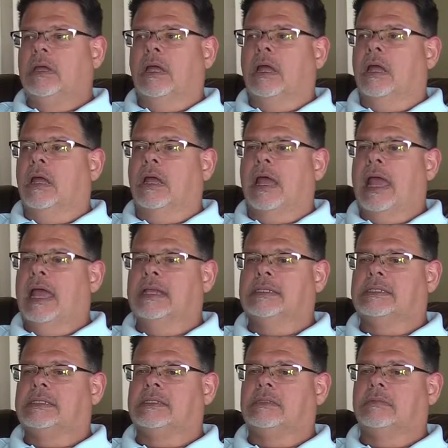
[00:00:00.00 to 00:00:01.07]

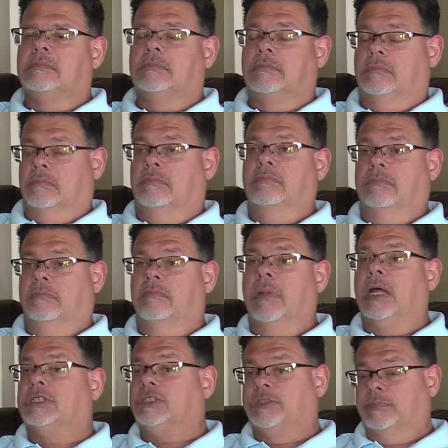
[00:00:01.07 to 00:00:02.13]
has
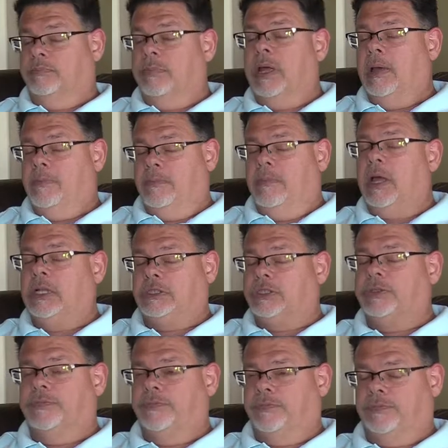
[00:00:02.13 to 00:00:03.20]
much
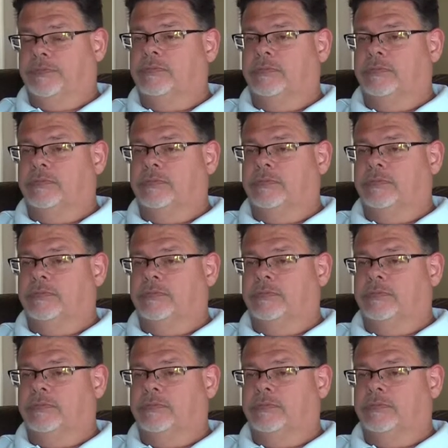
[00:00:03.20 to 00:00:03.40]
of